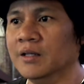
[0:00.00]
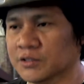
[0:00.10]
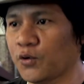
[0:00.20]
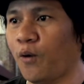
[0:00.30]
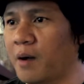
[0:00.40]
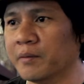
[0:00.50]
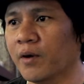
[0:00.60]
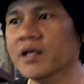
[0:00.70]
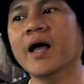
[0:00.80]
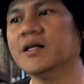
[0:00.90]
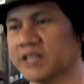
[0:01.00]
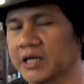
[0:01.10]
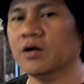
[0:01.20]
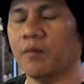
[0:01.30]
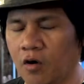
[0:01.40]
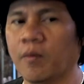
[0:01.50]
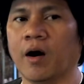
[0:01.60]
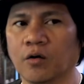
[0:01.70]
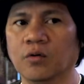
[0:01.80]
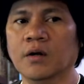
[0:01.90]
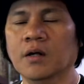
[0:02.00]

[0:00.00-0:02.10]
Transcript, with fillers: Chuamo, and Jane of Hobo,